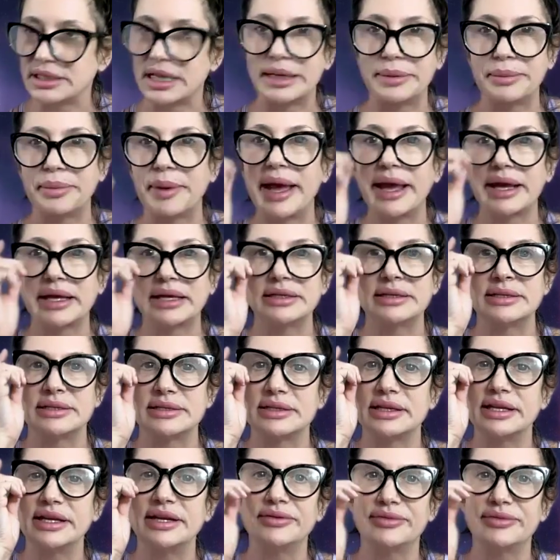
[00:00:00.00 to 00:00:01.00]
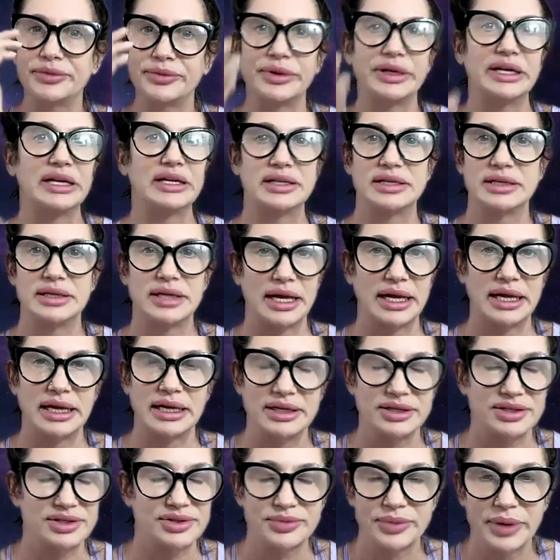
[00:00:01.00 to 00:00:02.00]
like back in slavery
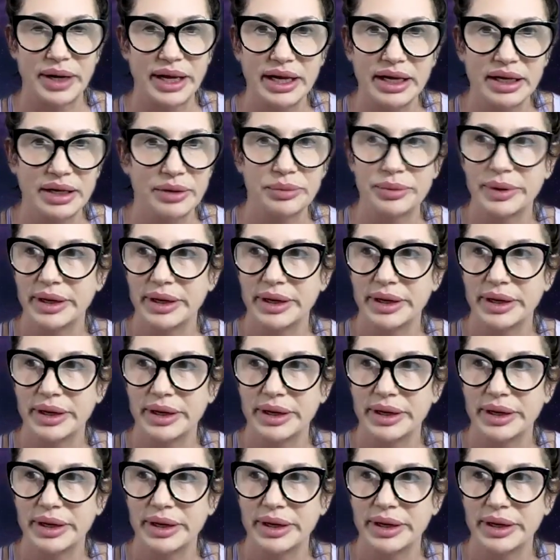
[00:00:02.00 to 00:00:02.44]
days, right?